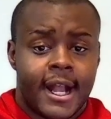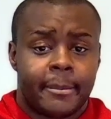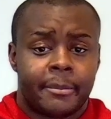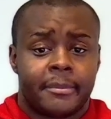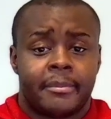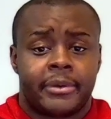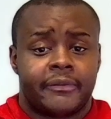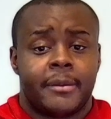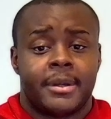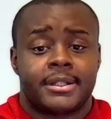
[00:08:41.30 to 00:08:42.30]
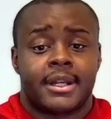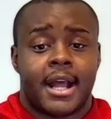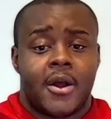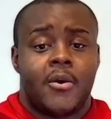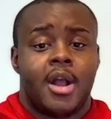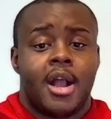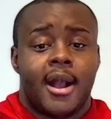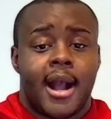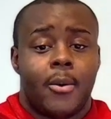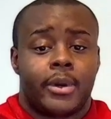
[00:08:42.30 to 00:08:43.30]
I'm briefly mentioned how
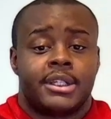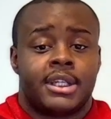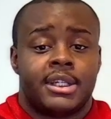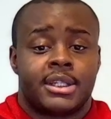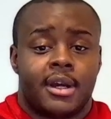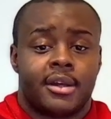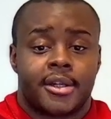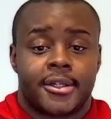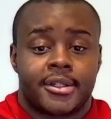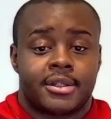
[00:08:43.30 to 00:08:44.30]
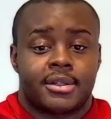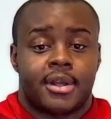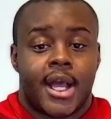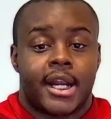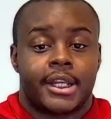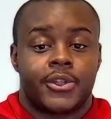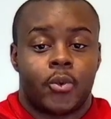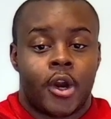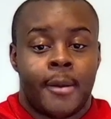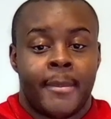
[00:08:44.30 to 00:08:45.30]
I want to teach others how to get
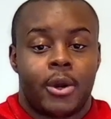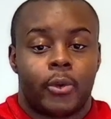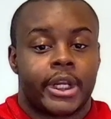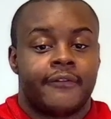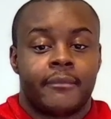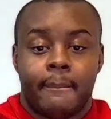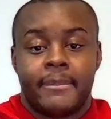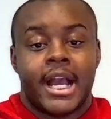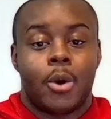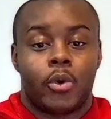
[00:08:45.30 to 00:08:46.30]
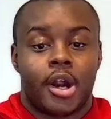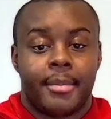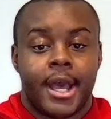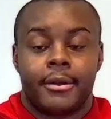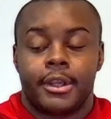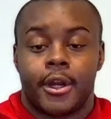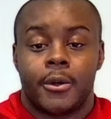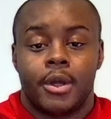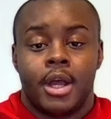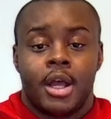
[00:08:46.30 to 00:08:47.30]
to where I'm at or even beyond where I'm at.
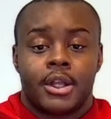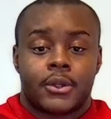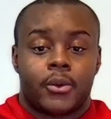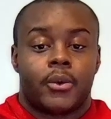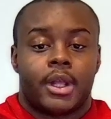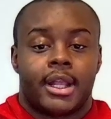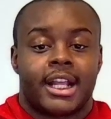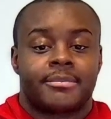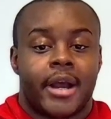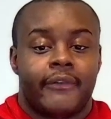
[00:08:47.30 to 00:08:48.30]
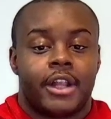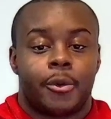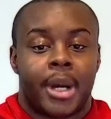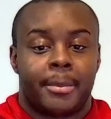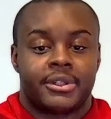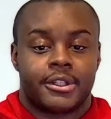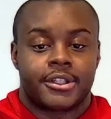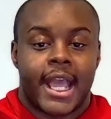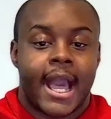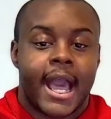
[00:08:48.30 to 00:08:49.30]
So that's my value
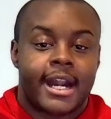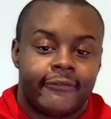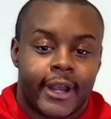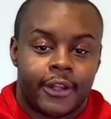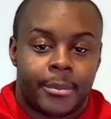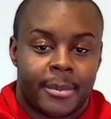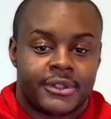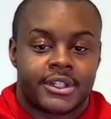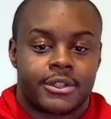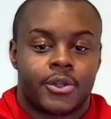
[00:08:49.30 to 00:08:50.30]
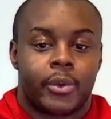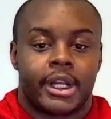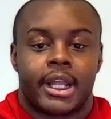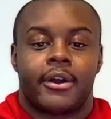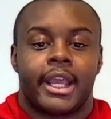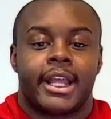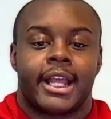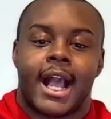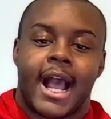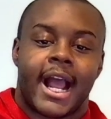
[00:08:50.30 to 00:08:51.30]
proposition. I add a value proposition to where,
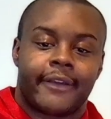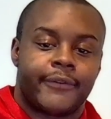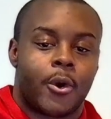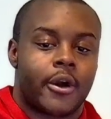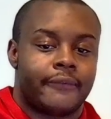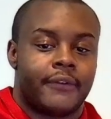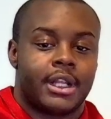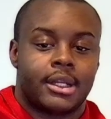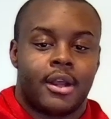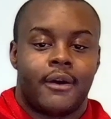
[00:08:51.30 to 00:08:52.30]
okay, feel heartfelt.